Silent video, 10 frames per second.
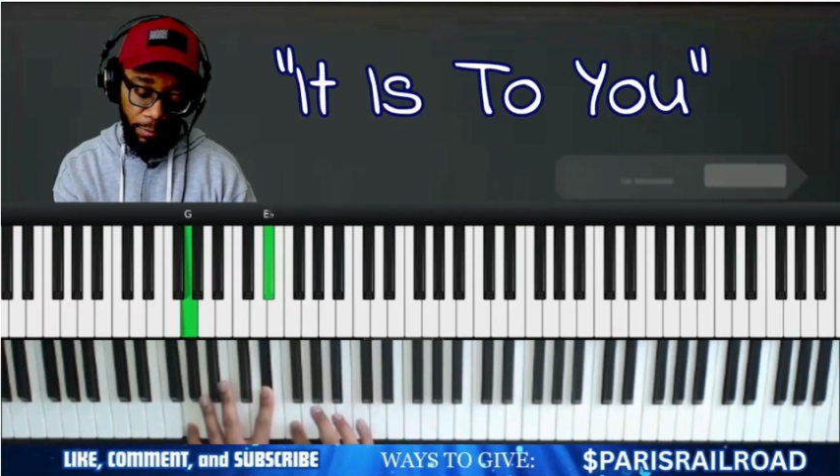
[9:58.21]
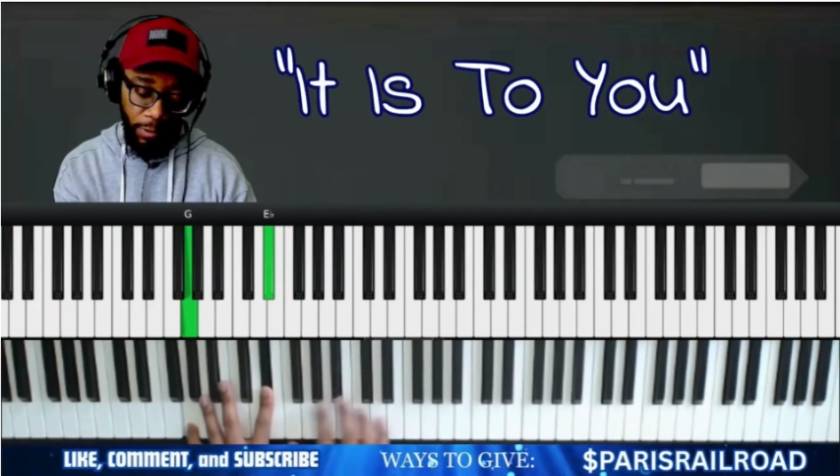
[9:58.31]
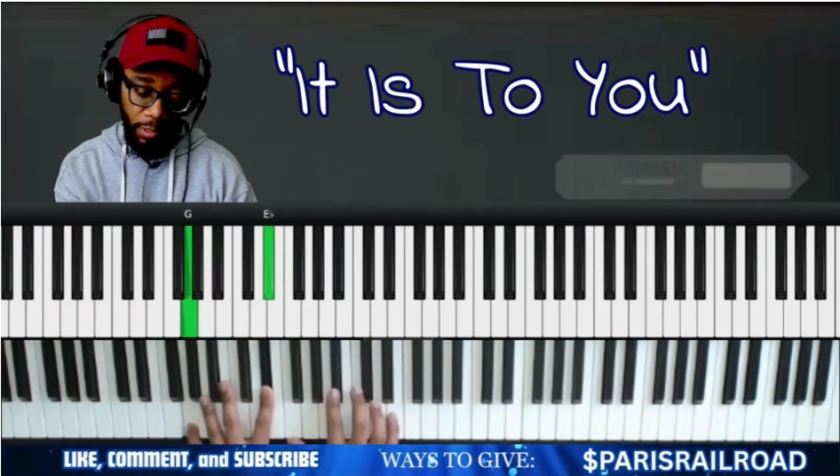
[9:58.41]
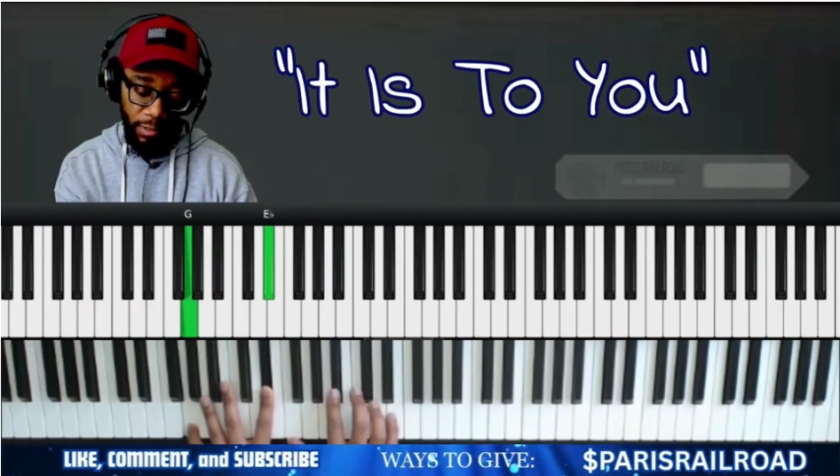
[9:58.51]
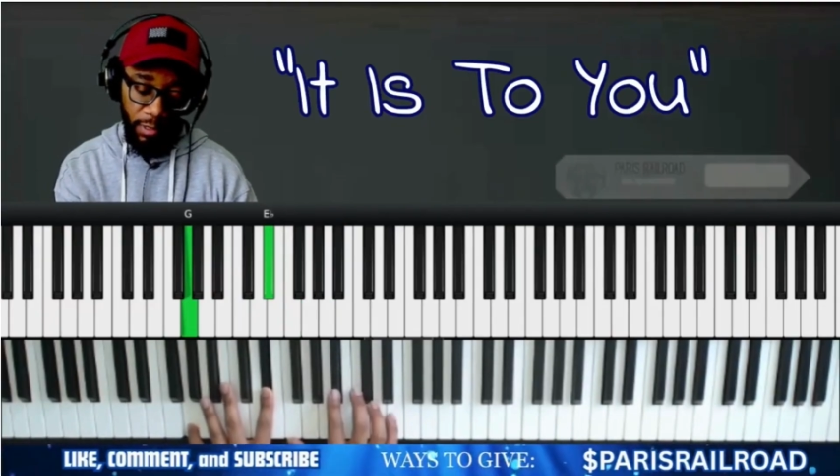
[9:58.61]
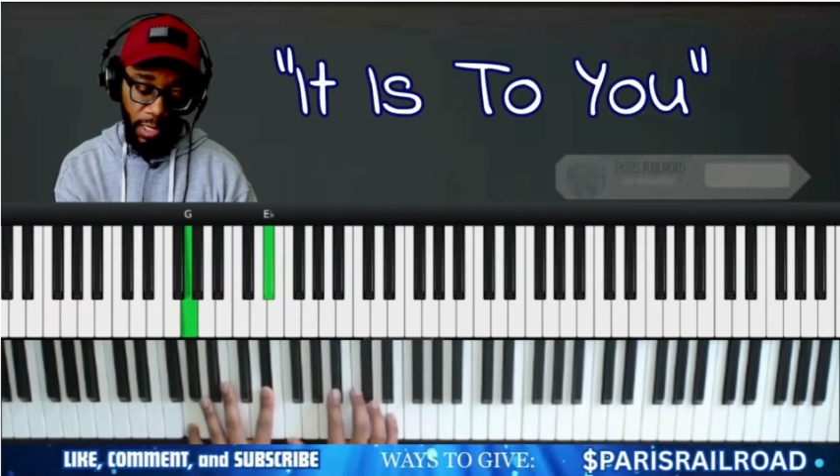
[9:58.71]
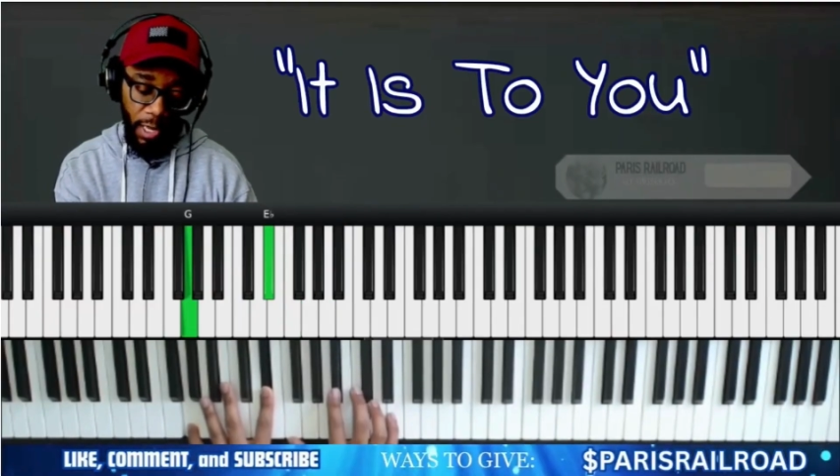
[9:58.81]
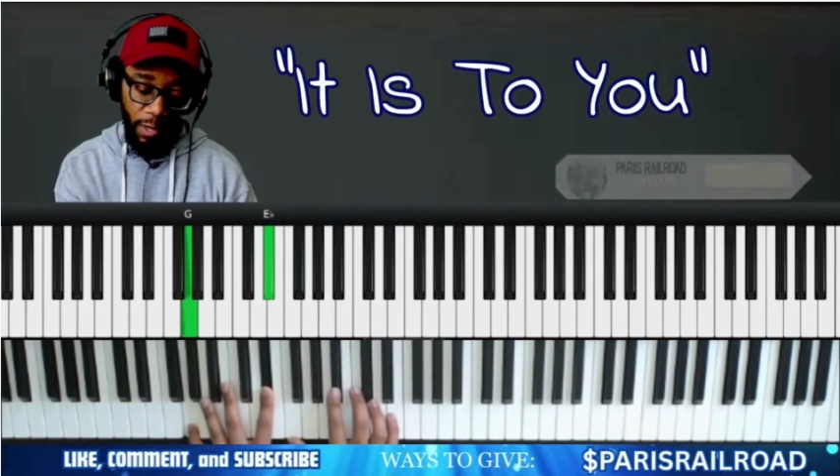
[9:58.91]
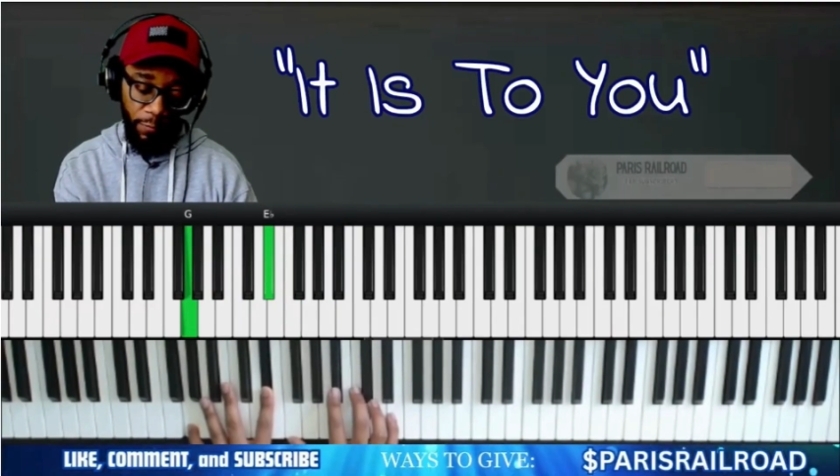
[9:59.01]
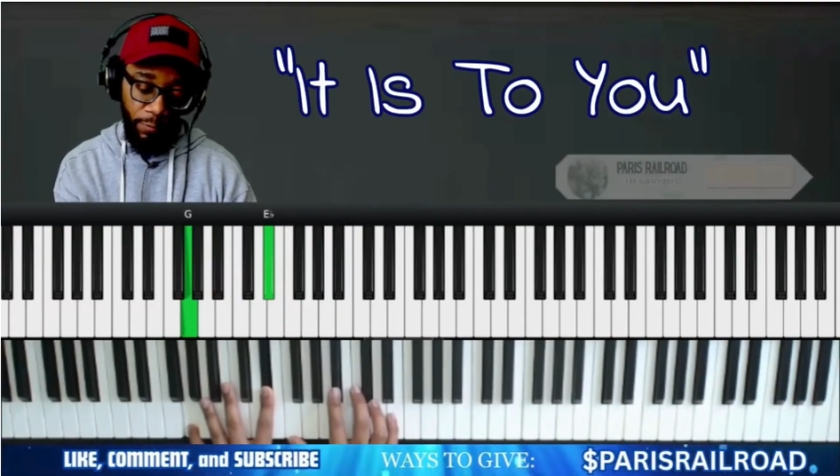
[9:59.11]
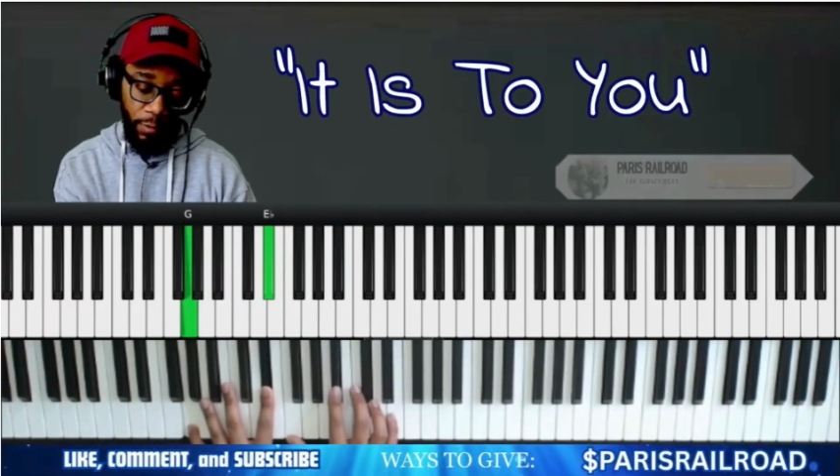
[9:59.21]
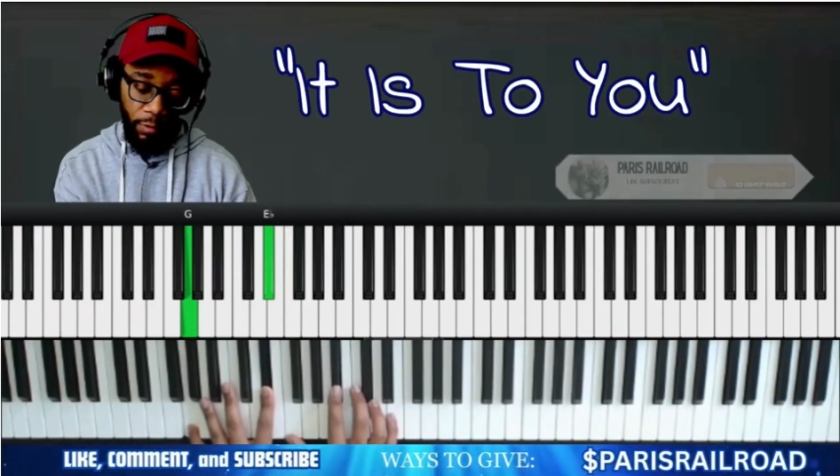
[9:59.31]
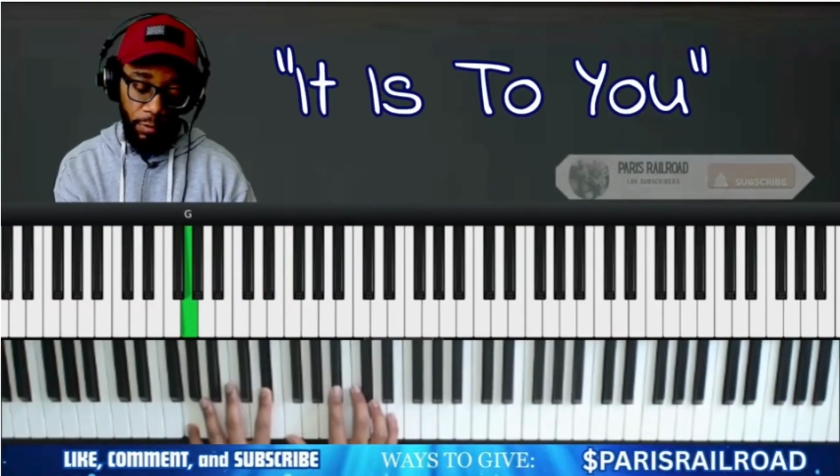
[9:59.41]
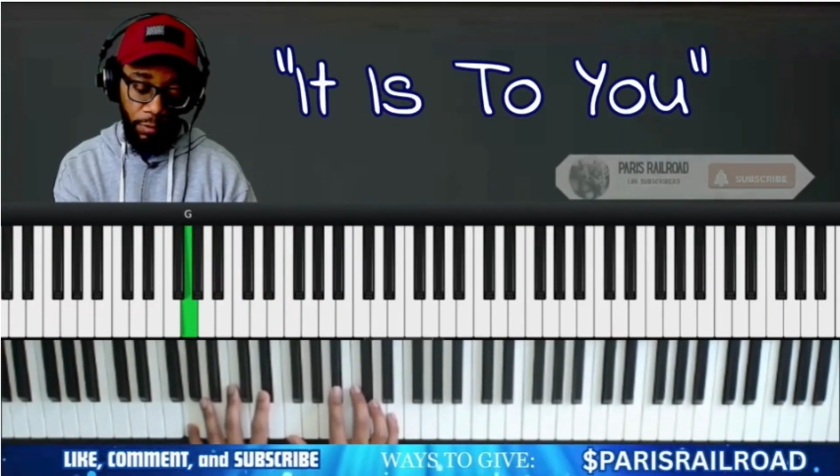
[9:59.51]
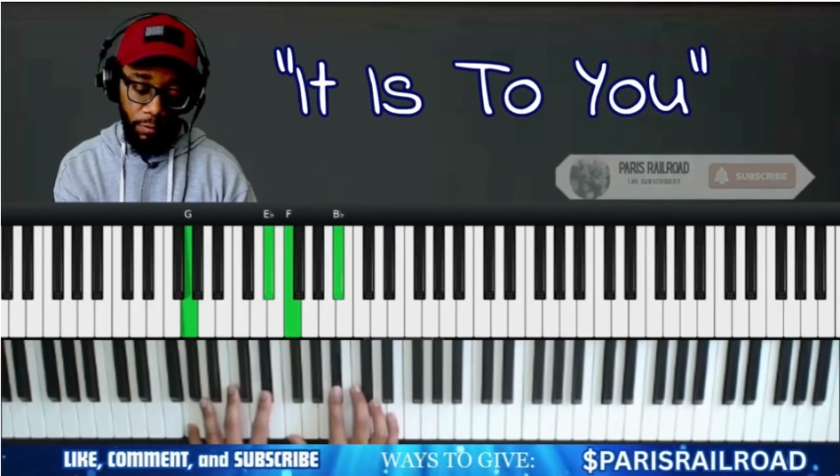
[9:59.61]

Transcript: because of the F, but